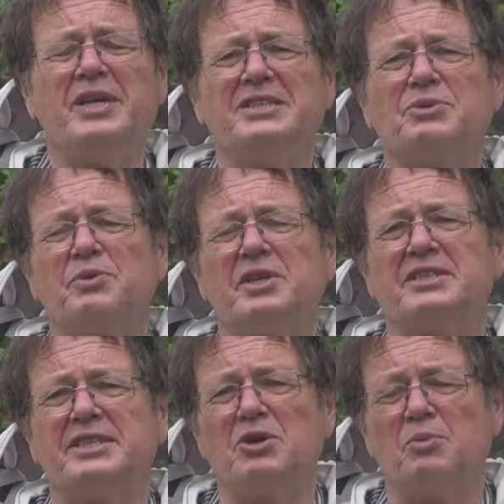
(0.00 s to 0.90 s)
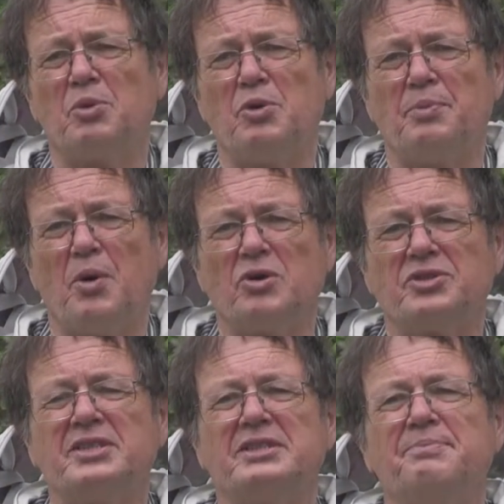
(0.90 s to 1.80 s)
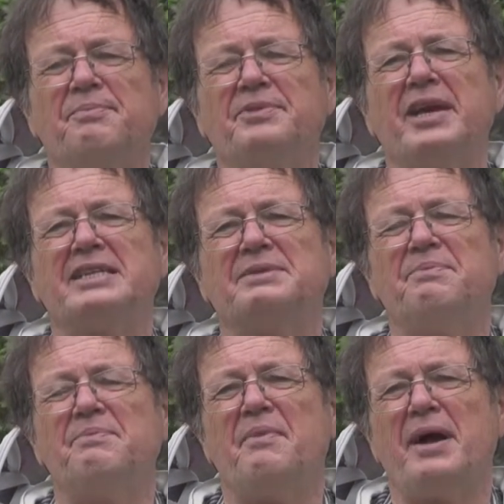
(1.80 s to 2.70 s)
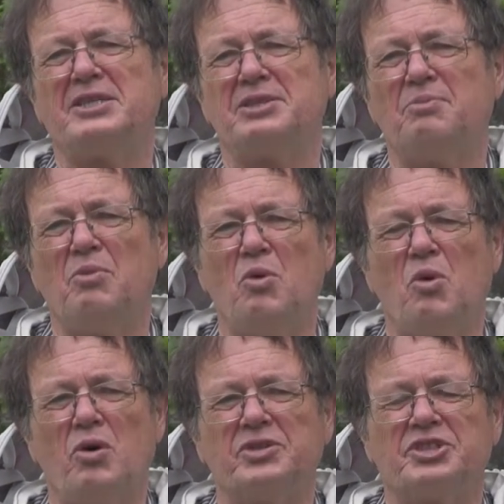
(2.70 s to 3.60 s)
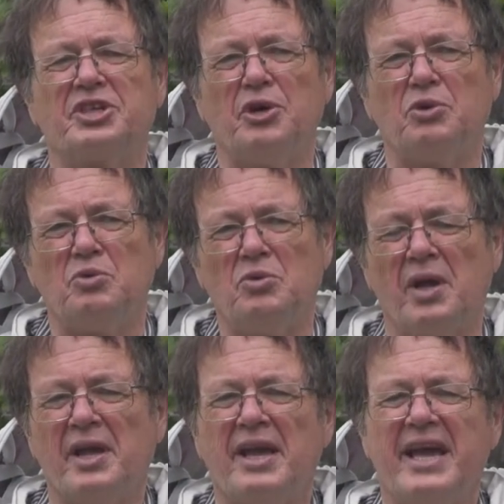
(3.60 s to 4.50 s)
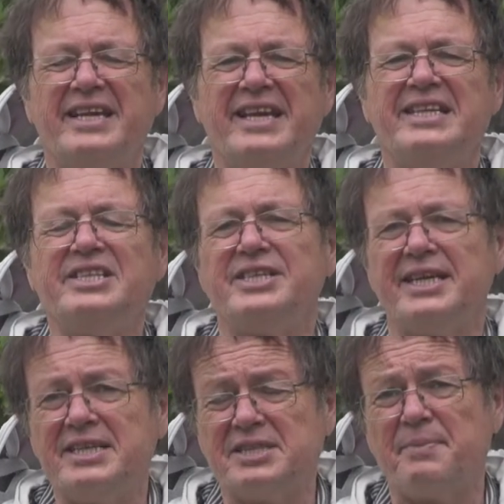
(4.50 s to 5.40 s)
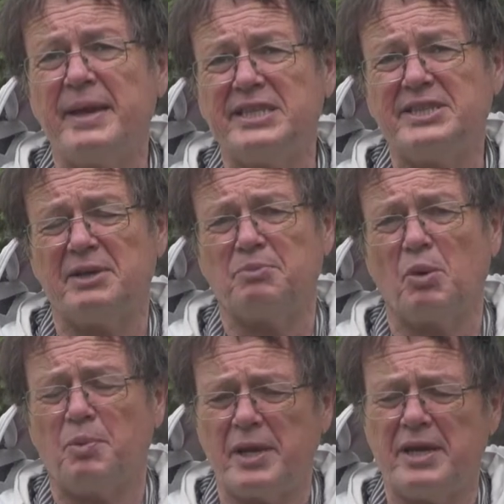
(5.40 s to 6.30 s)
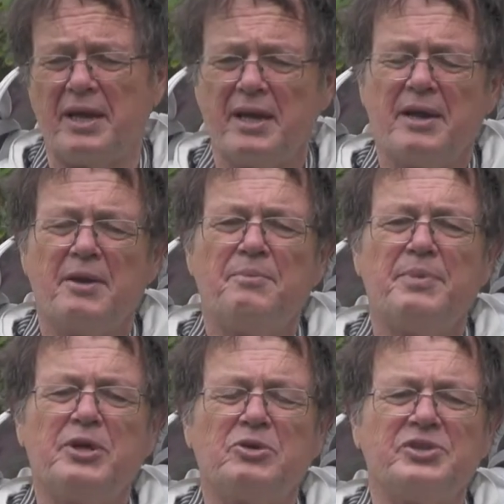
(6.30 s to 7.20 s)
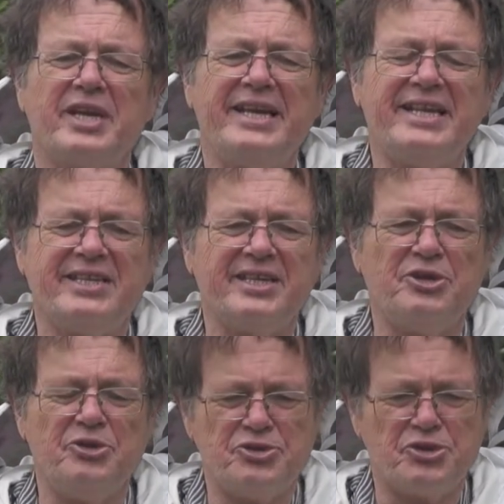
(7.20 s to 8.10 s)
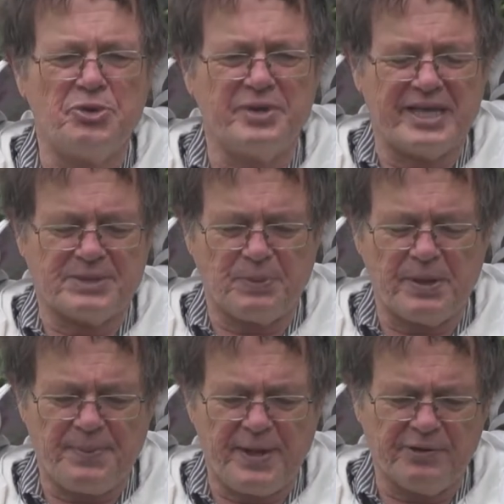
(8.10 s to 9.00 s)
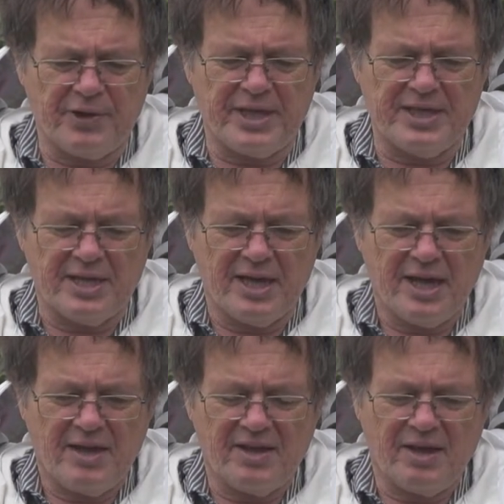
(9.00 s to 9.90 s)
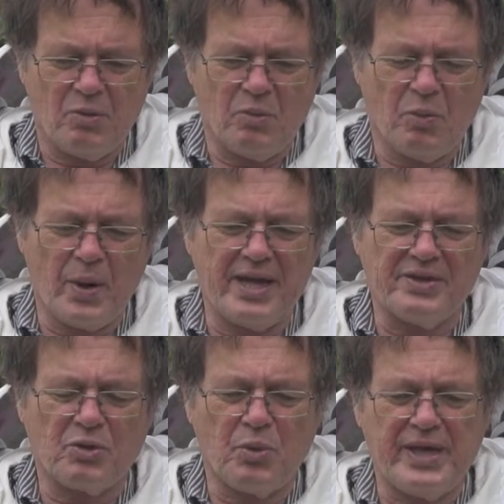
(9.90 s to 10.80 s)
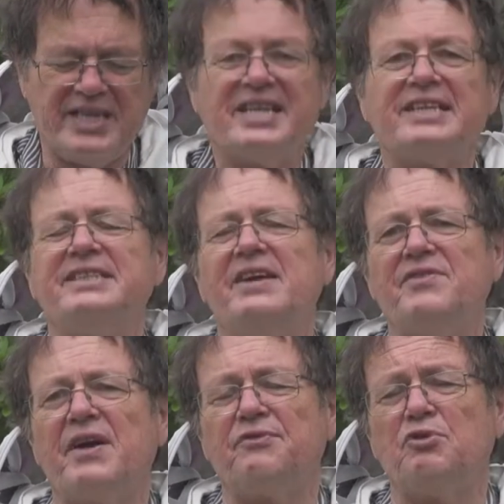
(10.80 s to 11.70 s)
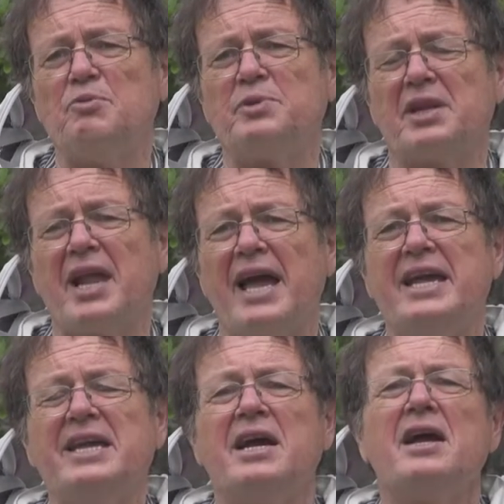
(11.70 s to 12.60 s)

is with a single brood box, it takes much more skill and energy into managing it properly because anything you do in that spring period where the queen doesn't have enough room to lay